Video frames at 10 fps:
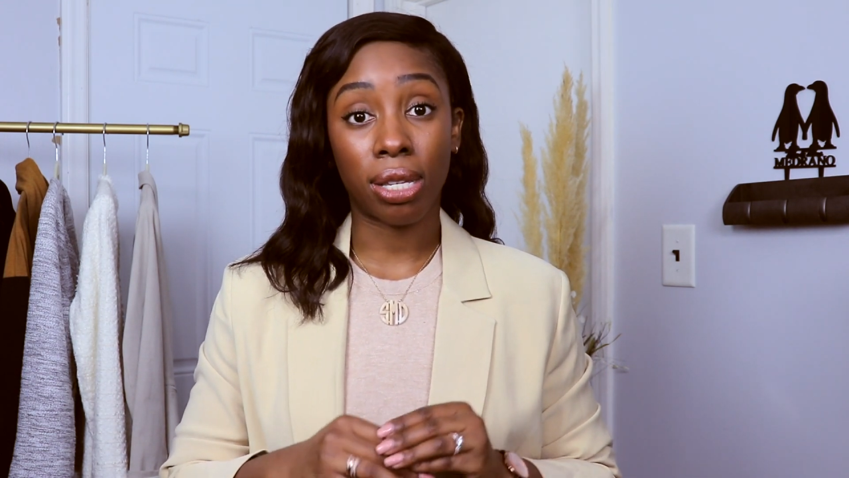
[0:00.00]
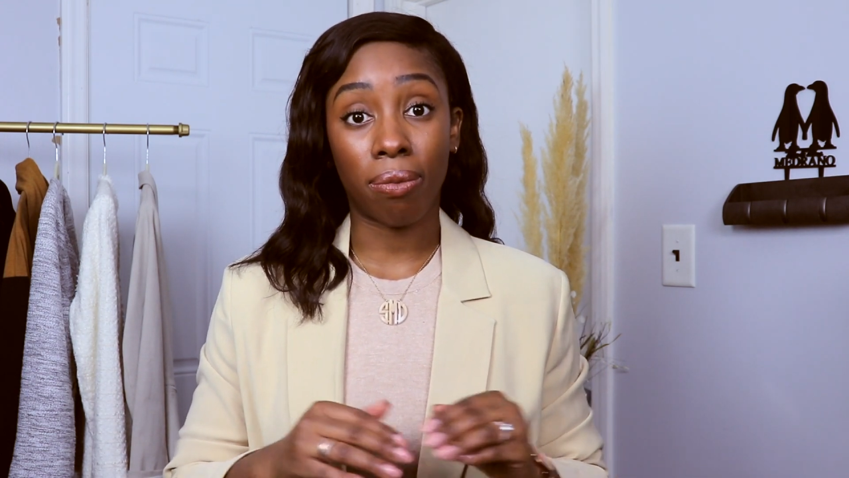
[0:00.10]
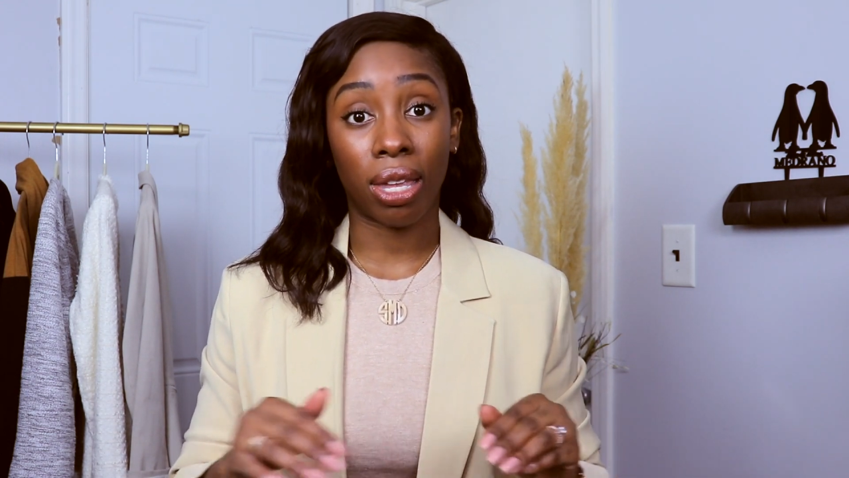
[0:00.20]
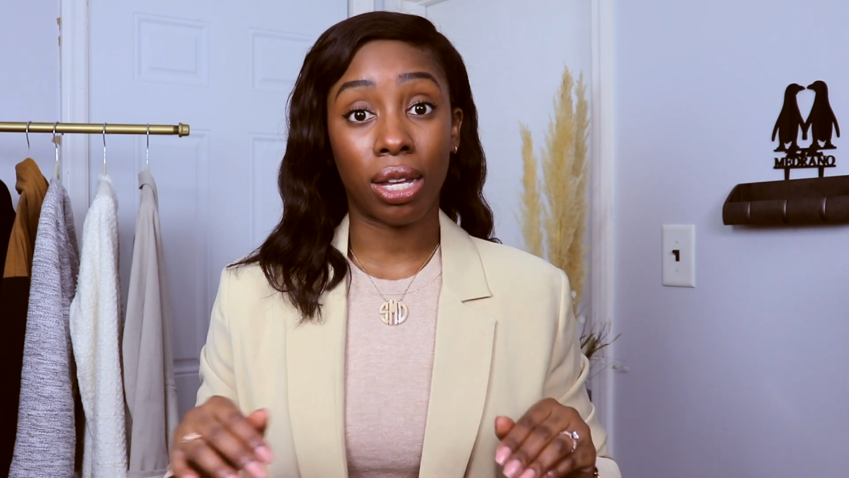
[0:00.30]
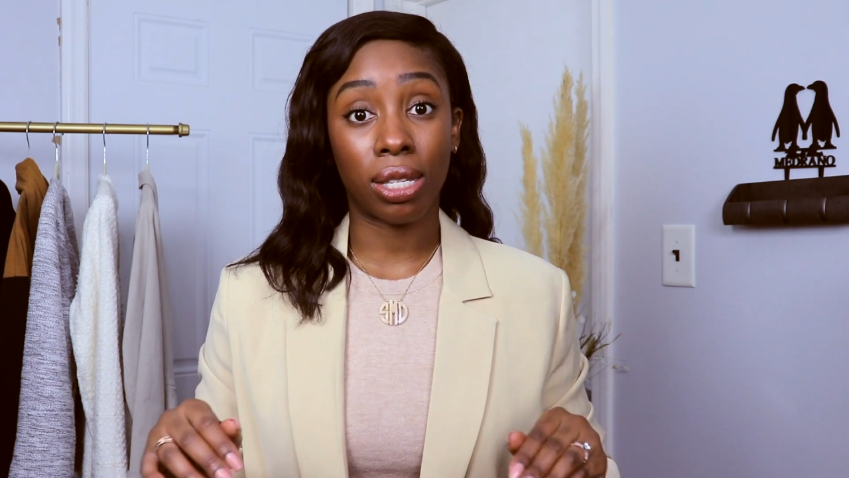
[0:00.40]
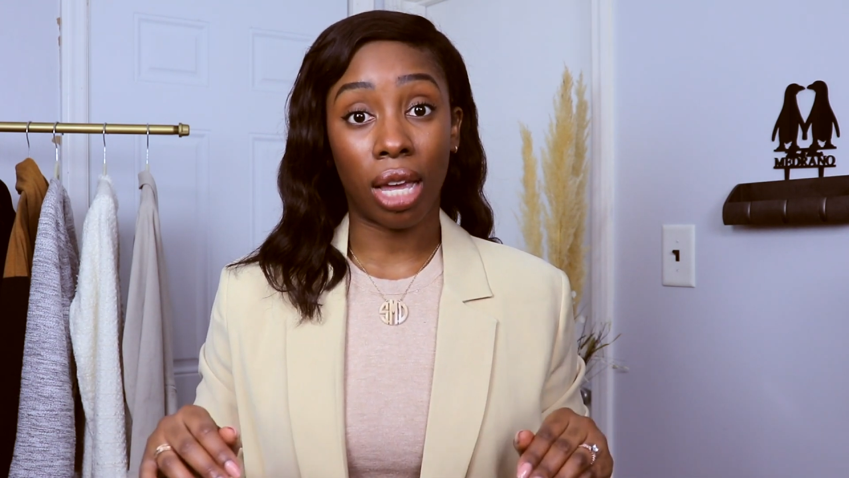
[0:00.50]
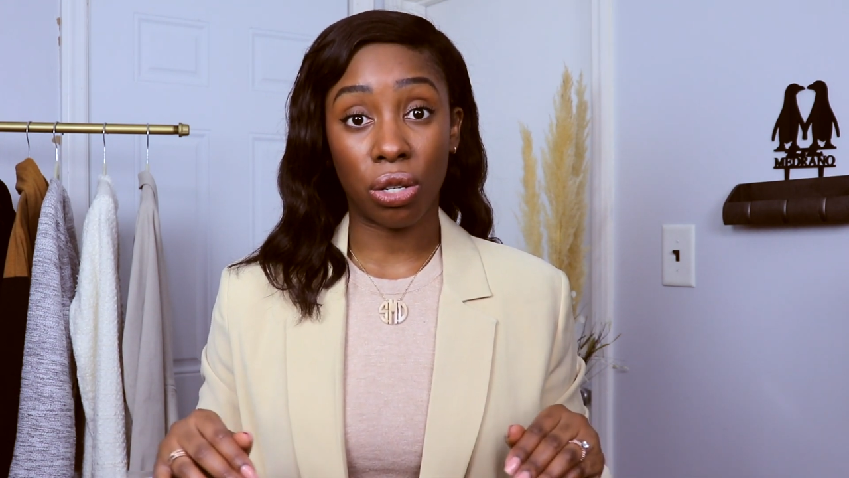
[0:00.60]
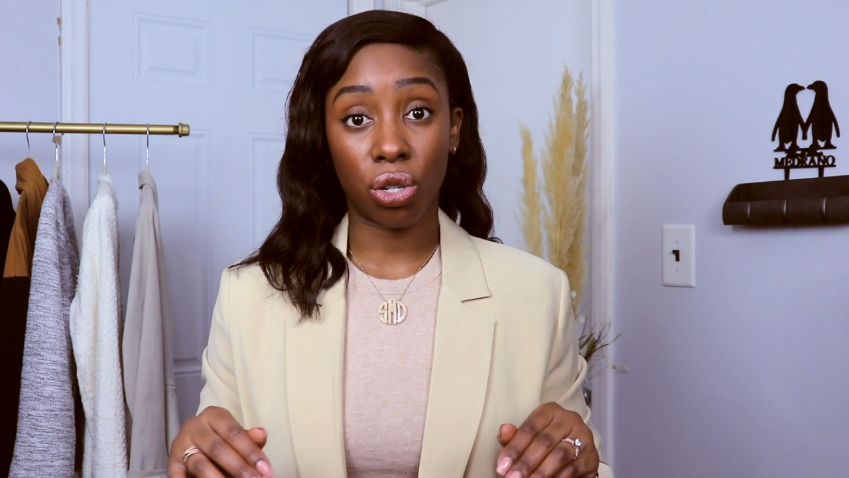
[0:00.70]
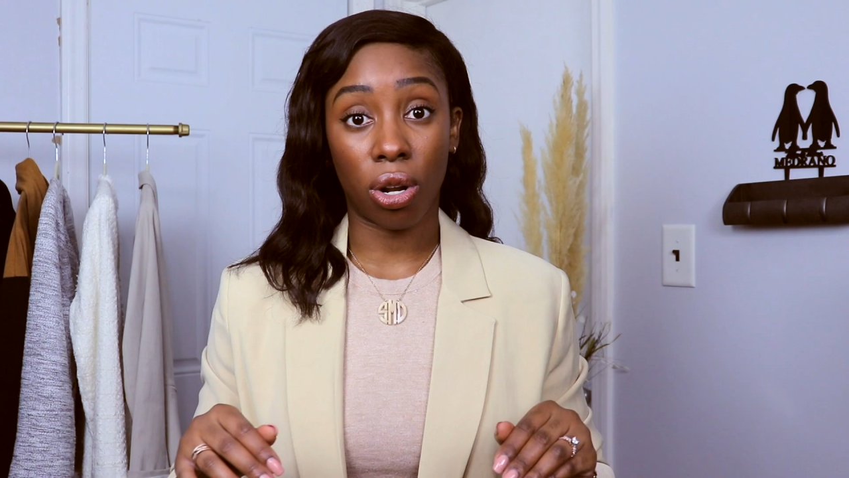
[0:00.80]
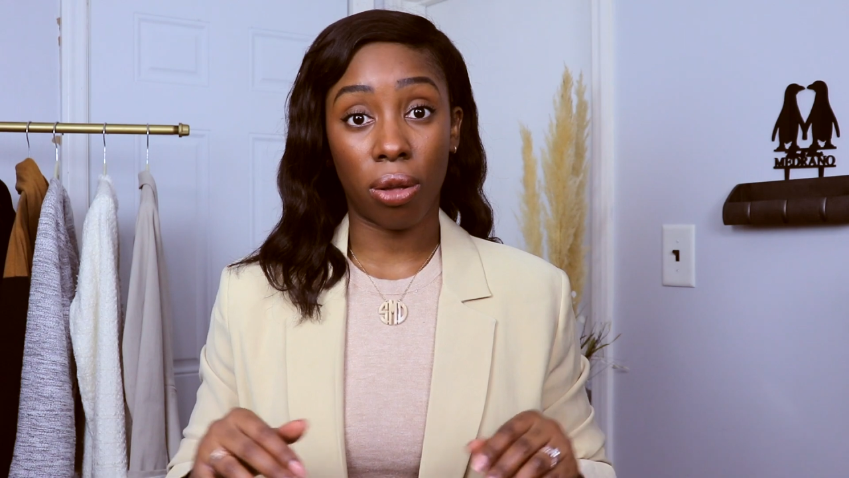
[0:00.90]
something
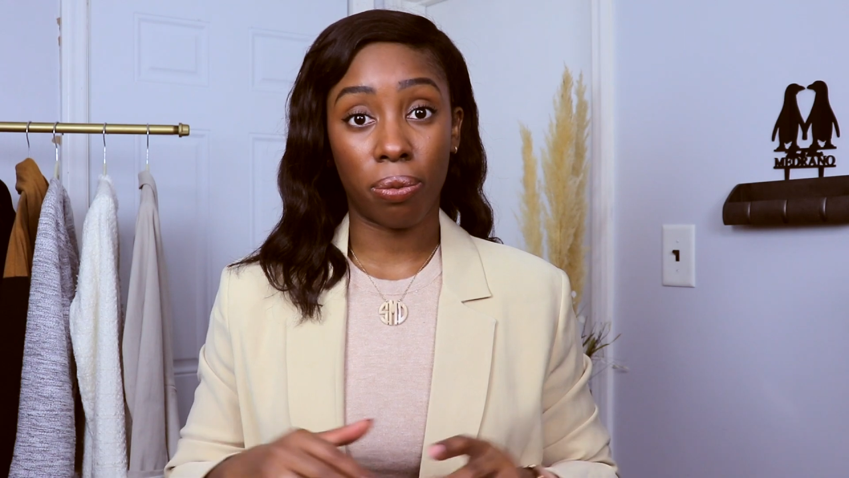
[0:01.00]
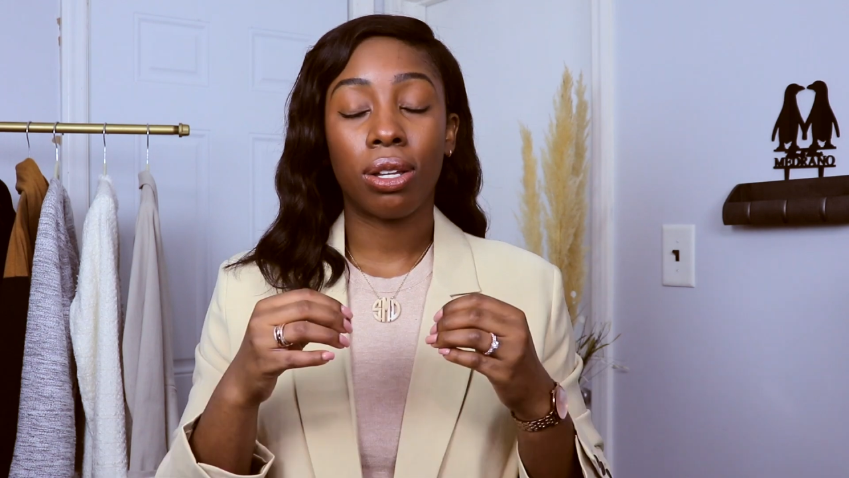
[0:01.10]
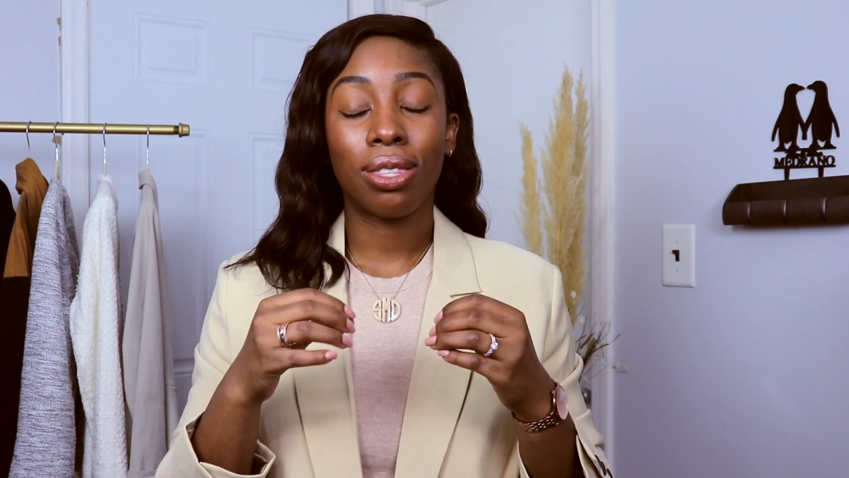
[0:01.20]
intentional.